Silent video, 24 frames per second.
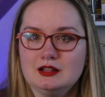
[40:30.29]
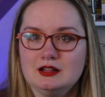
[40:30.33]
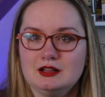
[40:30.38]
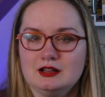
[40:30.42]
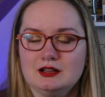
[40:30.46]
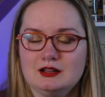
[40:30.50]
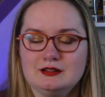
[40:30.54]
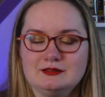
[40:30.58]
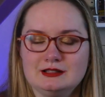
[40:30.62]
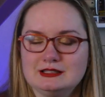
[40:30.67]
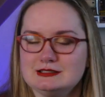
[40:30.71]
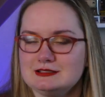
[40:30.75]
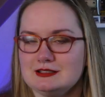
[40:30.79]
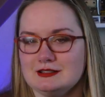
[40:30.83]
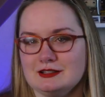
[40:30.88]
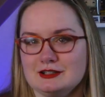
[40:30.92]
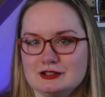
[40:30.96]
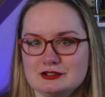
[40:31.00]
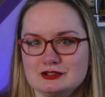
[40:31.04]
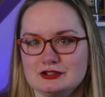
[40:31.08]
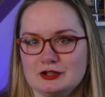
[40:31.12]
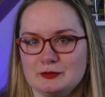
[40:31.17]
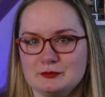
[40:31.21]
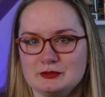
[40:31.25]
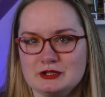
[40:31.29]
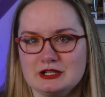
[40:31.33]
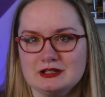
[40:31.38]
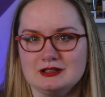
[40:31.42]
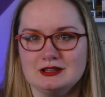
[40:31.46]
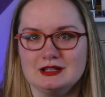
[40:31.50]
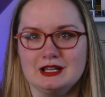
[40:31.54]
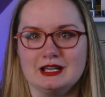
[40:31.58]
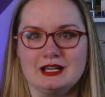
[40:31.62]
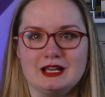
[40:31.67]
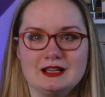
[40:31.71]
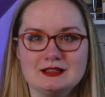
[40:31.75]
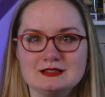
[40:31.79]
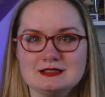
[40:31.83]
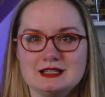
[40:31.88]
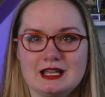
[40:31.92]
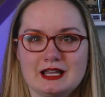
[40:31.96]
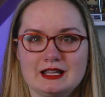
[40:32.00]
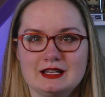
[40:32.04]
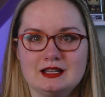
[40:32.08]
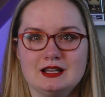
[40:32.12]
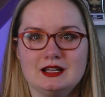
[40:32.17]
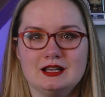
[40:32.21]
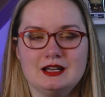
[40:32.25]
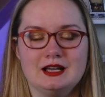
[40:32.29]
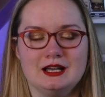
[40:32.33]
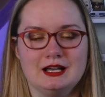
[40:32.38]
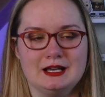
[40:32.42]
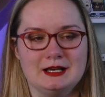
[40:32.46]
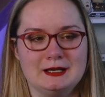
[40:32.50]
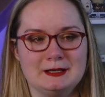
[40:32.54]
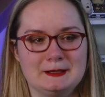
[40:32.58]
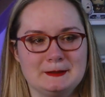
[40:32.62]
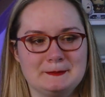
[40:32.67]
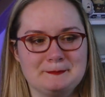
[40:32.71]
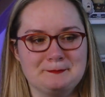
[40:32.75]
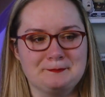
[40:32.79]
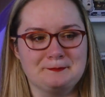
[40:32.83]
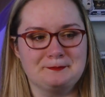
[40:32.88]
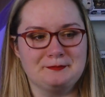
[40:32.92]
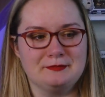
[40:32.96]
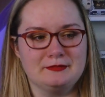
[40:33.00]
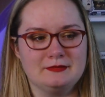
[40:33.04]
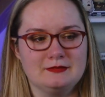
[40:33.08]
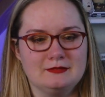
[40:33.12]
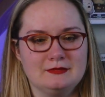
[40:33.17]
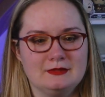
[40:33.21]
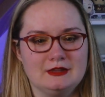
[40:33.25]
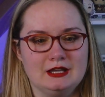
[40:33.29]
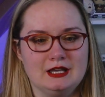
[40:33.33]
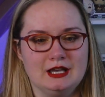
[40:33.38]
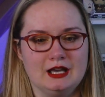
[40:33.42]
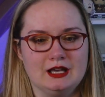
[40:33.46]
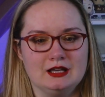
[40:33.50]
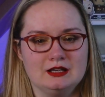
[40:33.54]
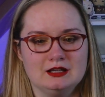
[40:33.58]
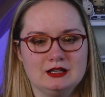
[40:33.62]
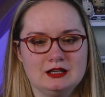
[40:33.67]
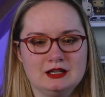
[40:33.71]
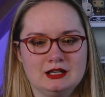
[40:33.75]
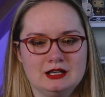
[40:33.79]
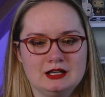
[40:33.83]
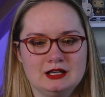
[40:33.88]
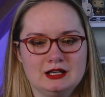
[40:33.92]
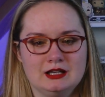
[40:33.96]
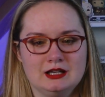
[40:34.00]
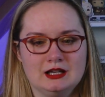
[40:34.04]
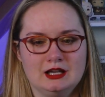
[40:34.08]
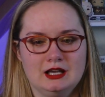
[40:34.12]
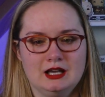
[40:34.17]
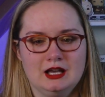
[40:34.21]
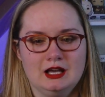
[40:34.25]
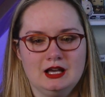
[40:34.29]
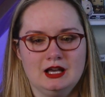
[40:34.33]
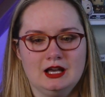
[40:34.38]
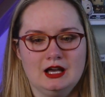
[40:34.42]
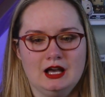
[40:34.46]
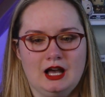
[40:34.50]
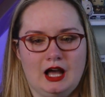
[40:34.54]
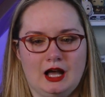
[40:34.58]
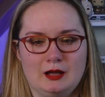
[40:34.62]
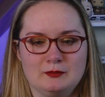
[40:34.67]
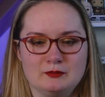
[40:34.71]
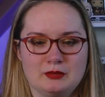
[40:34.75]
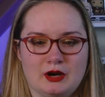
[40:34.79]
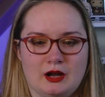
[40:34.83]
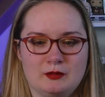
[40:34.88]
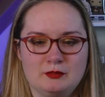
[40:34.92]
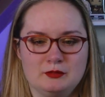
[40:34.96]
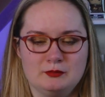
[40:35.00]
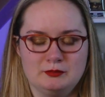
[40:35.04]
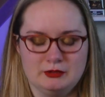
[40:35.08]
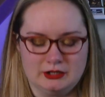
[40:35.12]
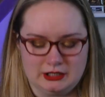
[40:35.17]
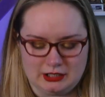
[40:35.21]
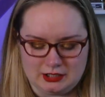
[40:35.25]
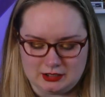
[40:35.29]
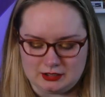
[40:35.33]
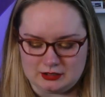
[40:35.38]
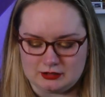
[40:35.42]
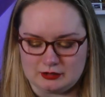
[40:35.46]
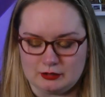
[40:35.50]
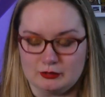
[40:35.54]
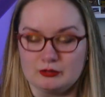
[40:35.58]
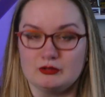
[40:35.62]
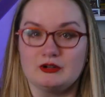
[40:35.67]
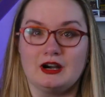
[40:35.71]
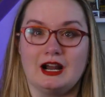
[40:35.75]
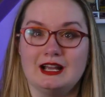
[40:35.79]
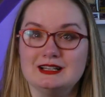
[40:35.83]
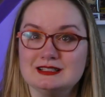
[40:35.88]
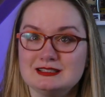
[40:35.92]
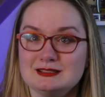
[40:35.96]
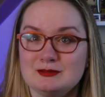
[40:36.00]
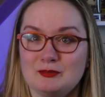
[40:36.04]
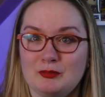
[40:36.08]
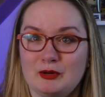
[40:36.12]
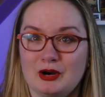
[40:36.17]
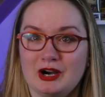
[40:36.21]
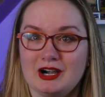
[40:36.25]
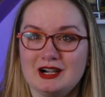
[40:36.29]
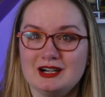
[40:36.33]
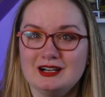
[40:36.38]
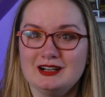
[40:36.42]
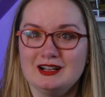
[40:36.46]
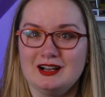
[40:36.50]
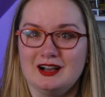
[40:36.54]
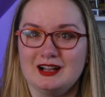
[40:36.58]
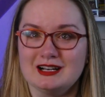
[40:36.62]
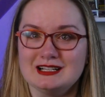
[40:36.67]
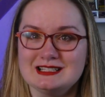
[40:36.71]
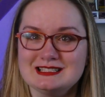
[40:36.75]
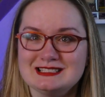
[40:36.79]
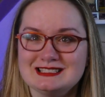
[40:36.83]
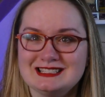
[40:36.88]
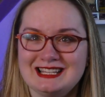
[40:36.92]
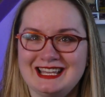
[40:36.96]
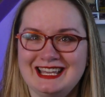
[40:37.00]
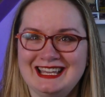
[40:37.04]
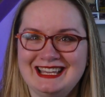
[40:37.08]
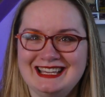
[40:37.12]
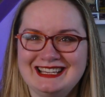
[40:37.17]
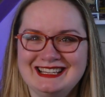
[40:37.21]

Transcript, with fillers: uh, it's in the description, like I said. Um, yeah. I'm probably gonna go cry some more, honestly.